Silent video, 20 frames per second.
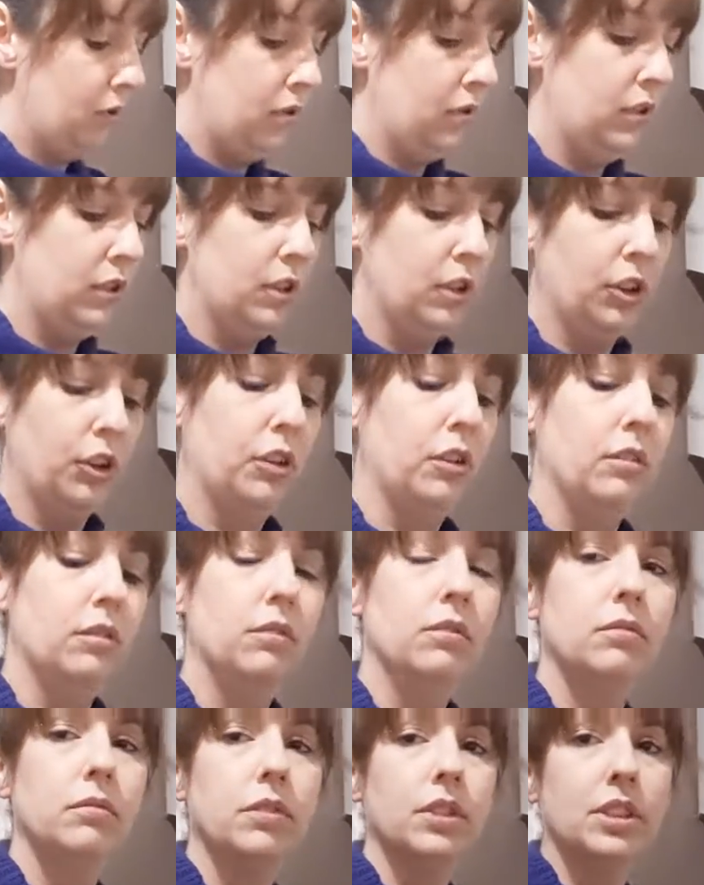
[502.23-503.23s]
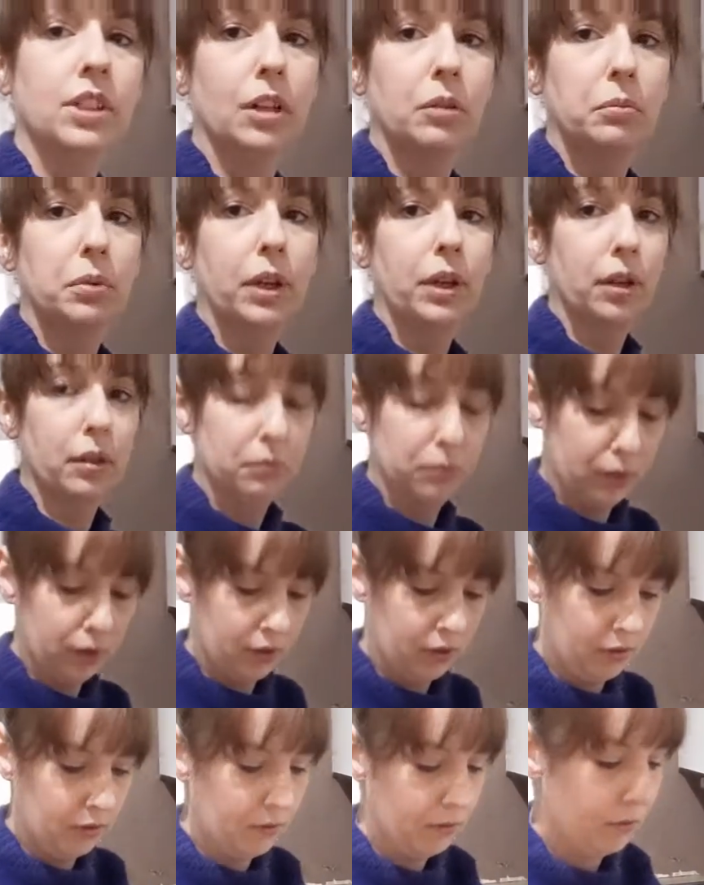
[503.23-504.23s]
It's not Pam,
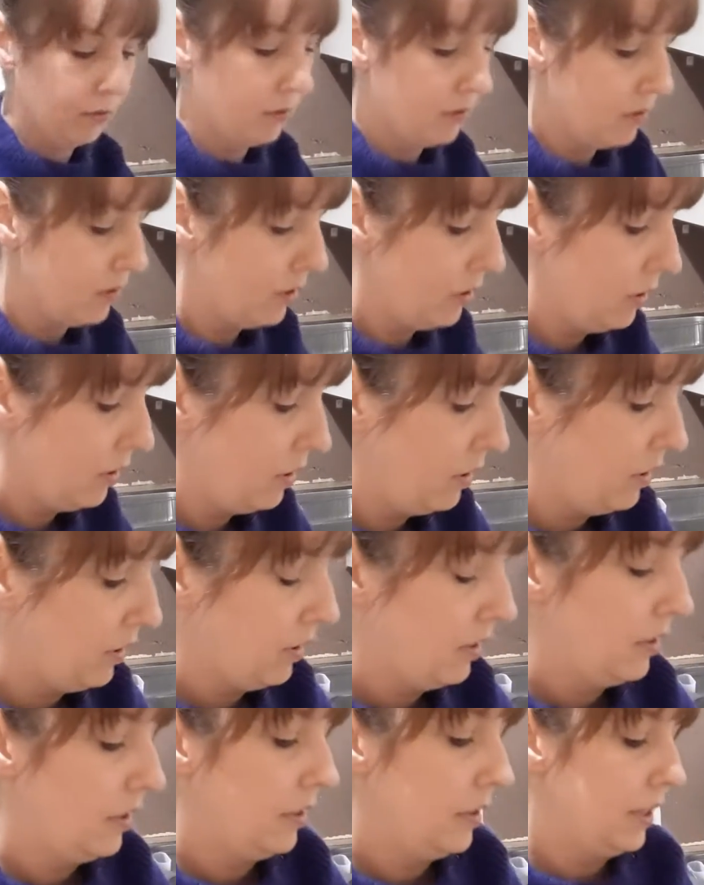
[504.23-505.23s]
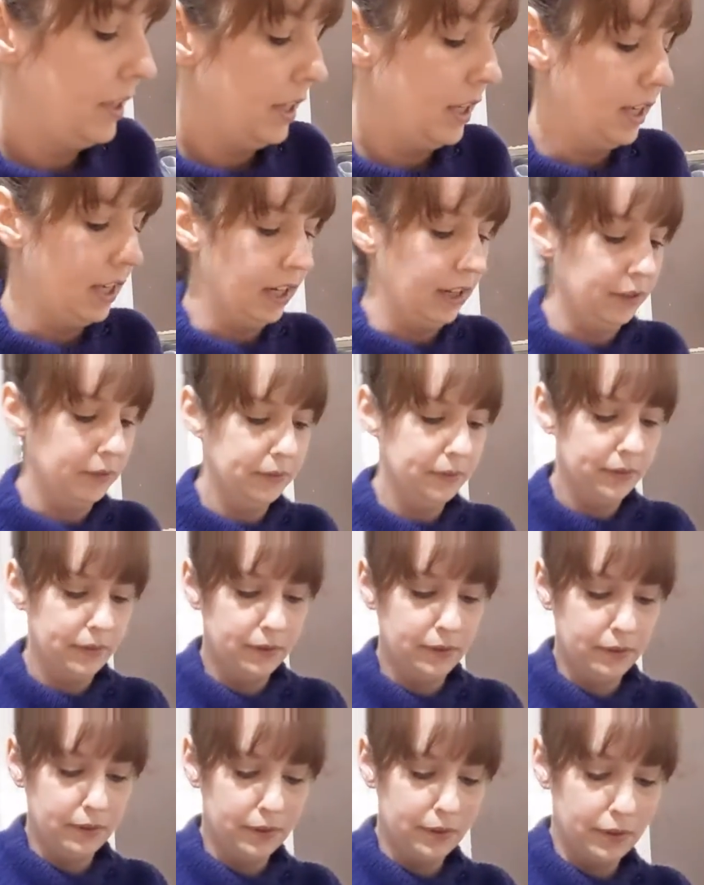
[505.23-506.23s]
but you know,
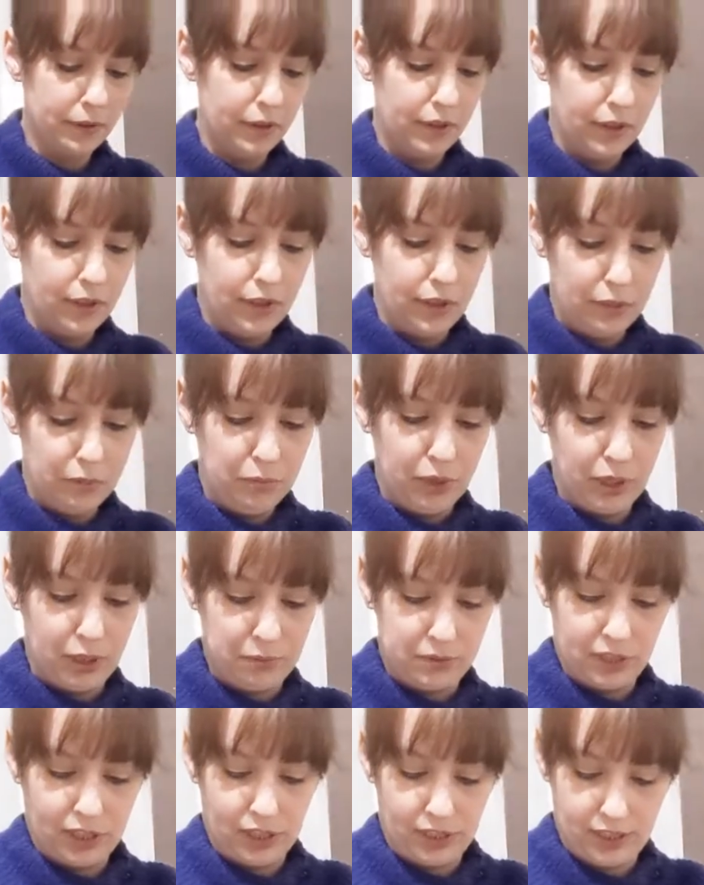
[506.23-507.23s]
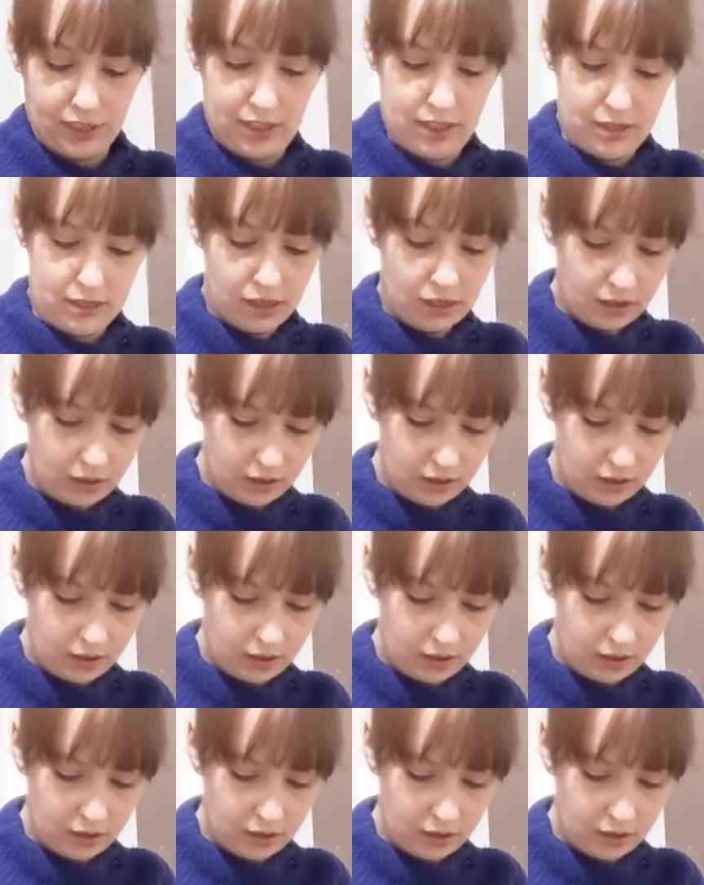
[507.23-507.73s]
Pam's cousin.